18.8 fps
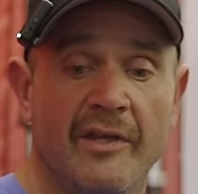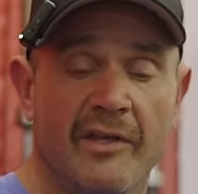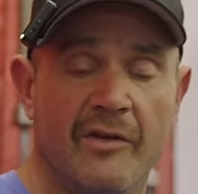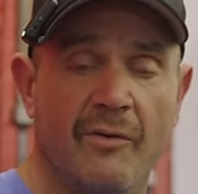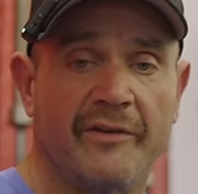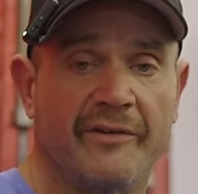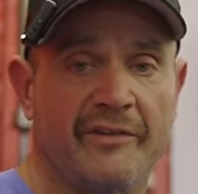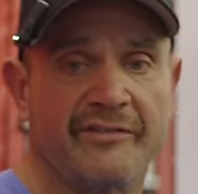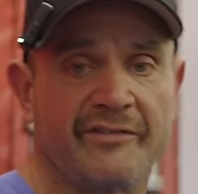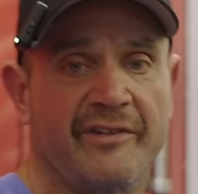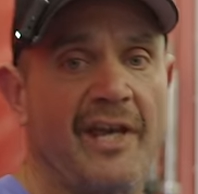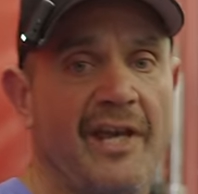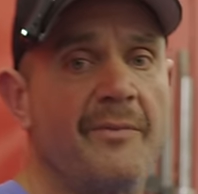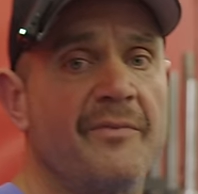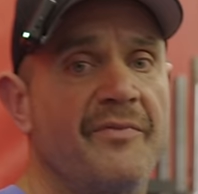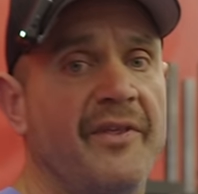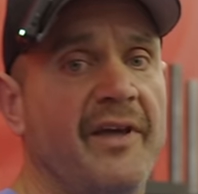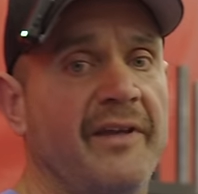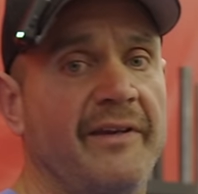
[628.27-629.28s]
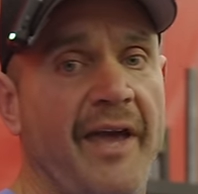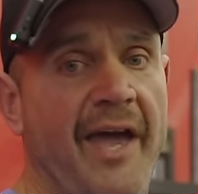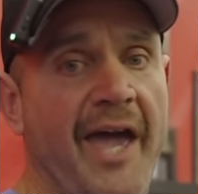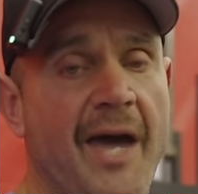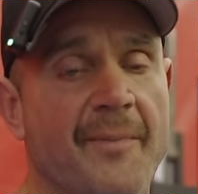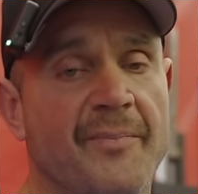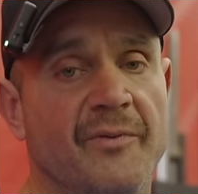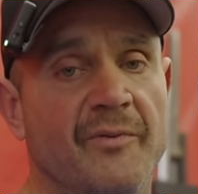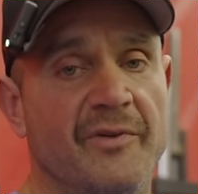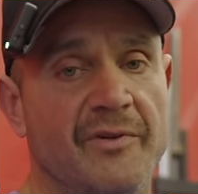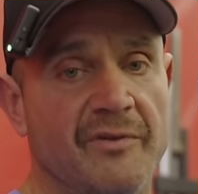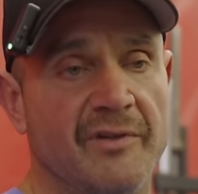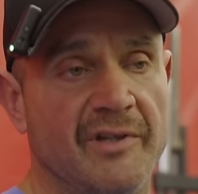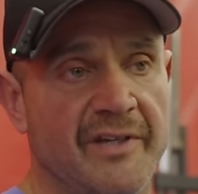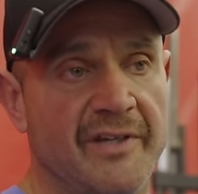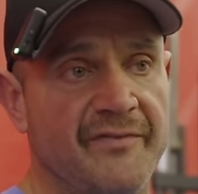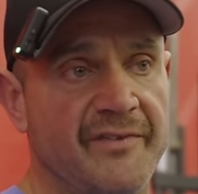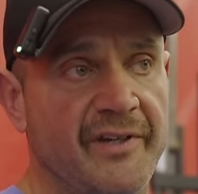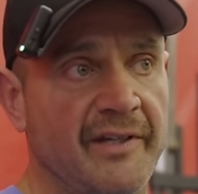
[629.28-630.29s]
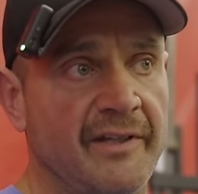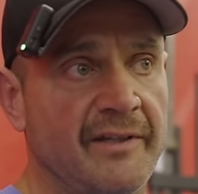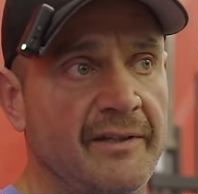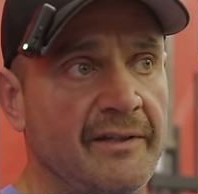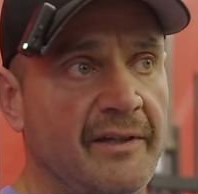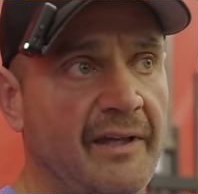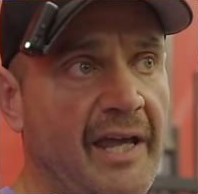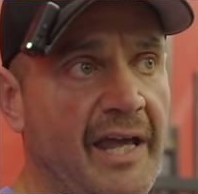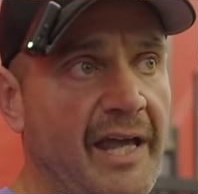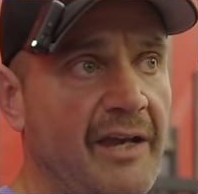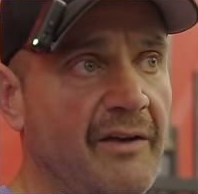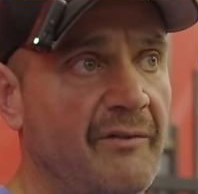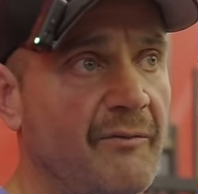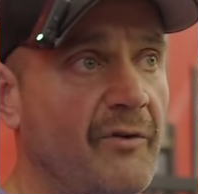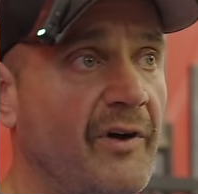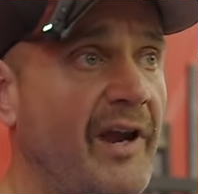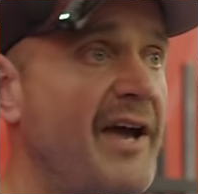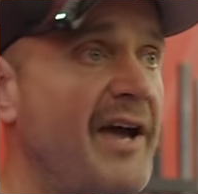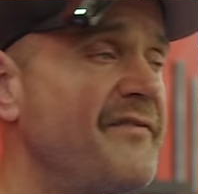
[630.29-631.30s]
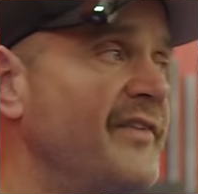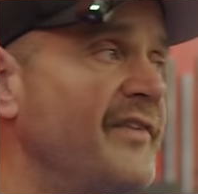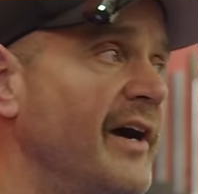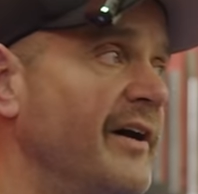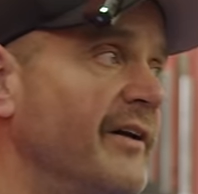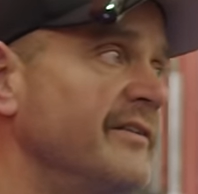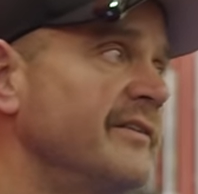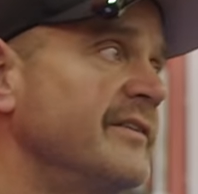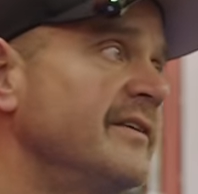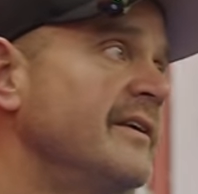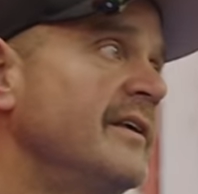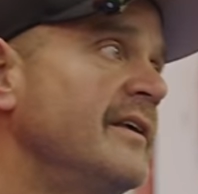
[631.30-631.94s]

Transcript: You want the same thing to happen when you're lifting. And what I found